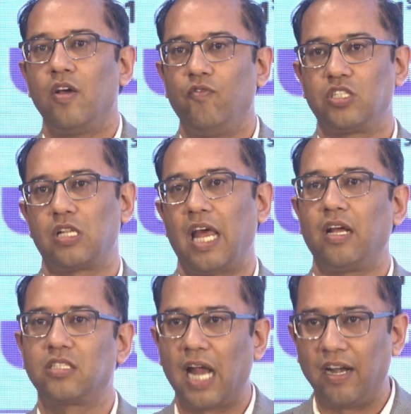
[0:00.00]
which is like
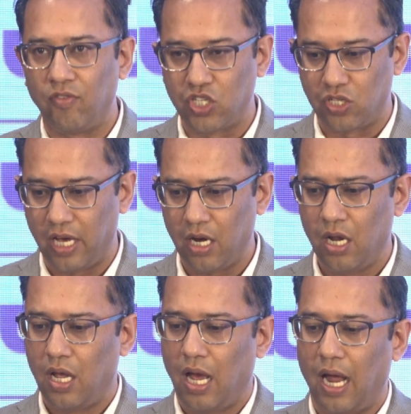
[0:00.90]
a sandwich there.
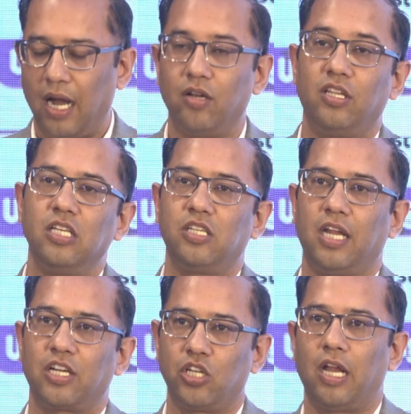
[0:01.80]
And these
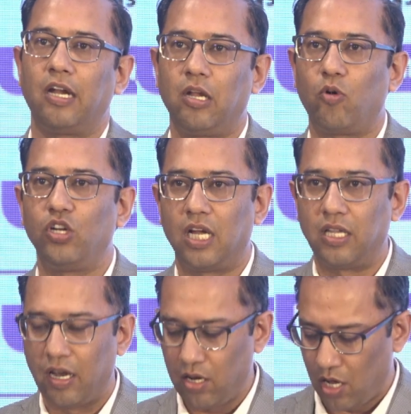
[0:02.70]
detection antibodies are
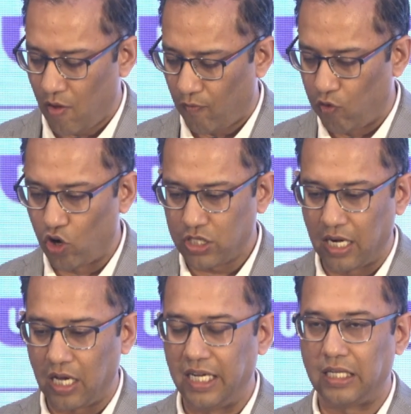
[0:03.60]
then
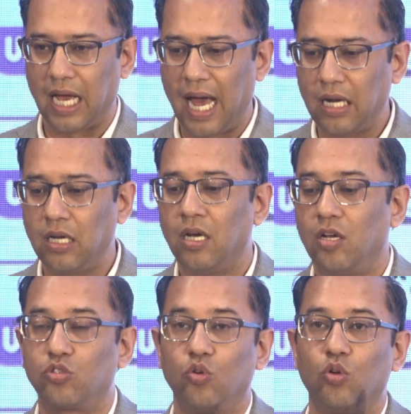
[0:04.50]
fluorescently tagged
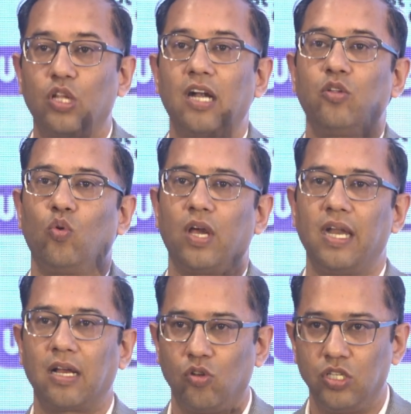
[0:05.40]
so that you can
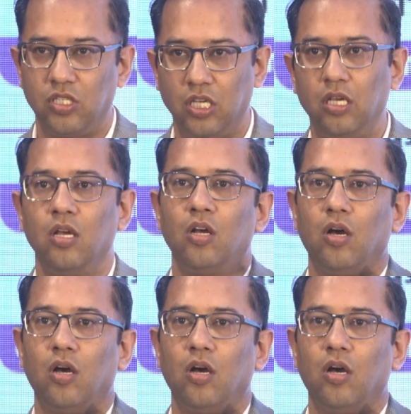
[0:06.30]
actually see